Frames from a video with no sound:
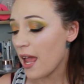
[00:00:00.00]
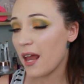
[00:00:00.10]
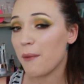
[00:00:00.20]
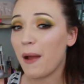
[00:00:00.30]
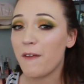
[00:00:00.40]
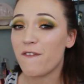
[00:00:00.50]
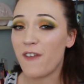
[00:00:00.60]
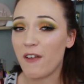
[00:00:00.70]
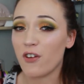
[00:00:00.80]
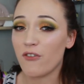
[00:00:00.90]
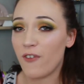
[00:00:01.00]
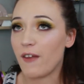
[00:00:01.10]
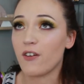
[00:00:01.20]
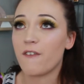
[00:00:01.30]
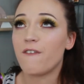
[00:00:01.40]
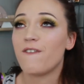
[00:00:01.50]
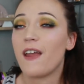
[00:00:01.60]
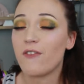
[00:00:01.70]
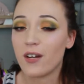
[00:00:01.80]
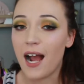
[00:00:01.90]
And my favorite, favorite,
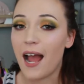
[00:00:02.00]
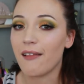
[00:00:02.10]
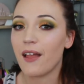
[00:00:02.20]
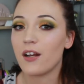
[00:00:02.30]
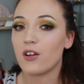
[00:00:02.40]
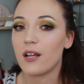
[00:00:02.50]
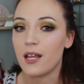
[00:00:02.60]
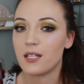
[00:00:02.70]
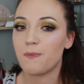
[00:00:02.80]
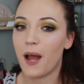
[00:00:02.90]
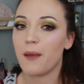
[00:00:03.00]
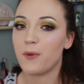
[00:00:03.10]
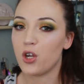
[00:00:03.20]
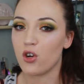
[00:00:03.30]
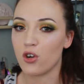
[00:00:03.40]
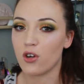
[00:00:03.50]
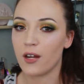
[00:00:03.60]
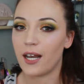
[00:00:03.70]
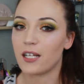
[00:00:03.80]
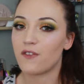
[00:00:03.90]
favorite highlighter is by PUR,
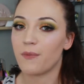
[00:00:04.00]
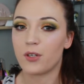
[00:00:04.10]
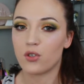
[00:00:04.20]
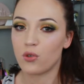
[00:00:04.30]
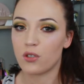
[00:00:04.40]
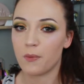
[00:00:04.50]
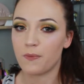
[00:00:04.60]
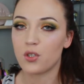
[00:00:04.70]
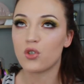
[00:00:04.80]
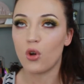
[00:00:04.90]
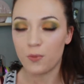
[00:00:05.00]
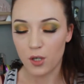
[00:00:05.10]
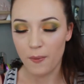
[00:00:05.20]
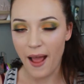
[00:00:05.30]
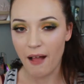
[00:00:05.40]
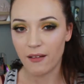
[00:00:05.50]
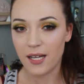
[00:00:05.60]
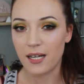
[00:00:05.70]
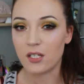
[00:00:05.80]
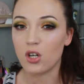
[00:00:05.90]
and it's from their Sculptor, Sculptor
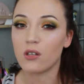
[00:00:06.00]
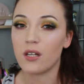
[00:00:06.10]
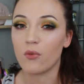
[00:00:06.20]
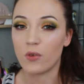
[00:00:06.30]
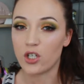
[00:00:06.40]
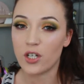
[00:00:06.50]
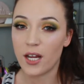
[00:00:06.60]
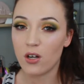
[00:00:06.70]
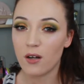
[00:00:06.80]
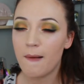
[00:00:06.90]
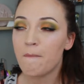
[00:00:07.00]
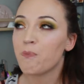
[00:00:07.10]
palette, and it's called The Originator.